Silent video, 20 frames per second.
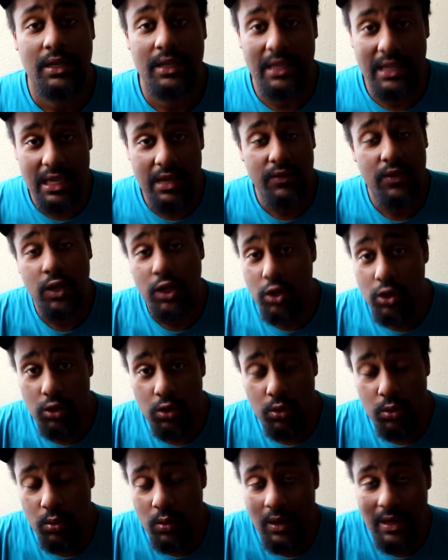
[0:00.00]
giving
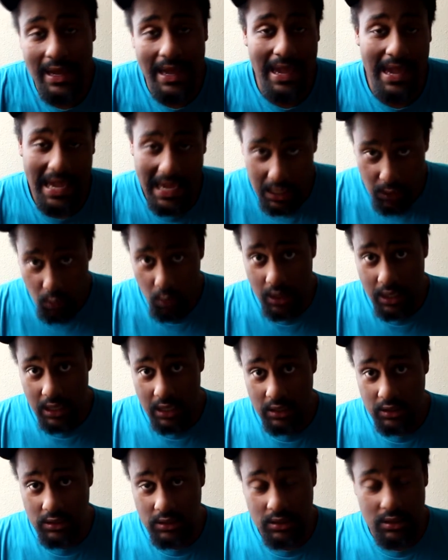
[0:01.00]
you 8
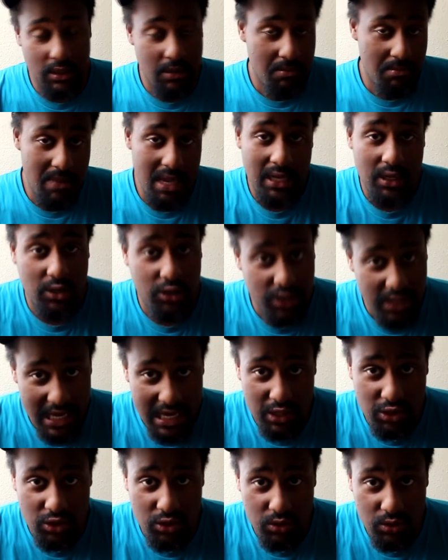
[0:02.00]
ways to make your
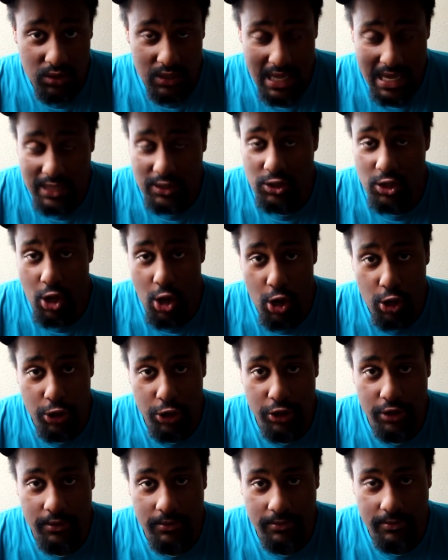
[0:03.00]
skate shoes last
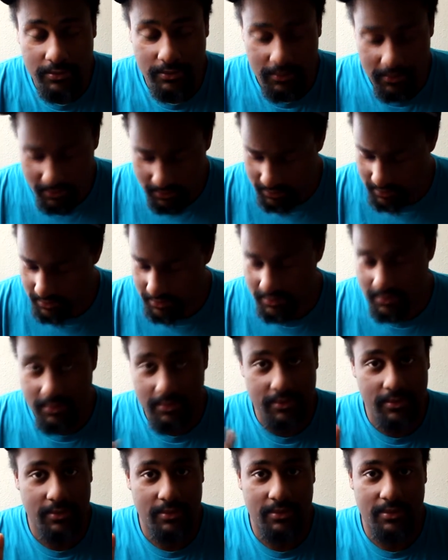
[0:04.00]
longer.
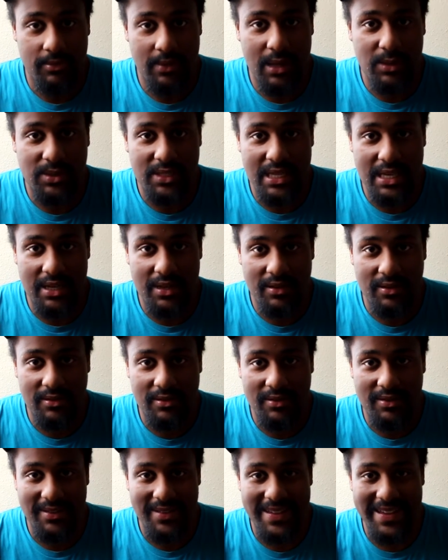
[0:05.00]
That was
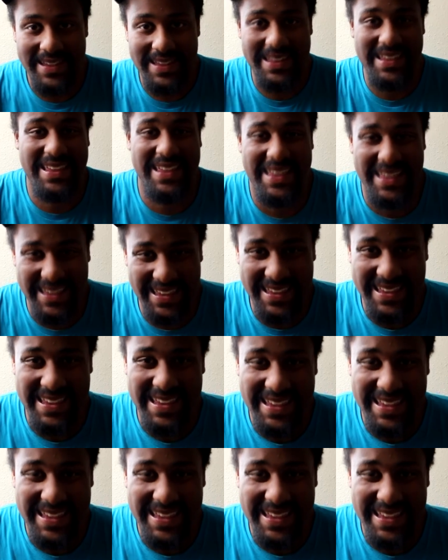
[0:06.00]
that.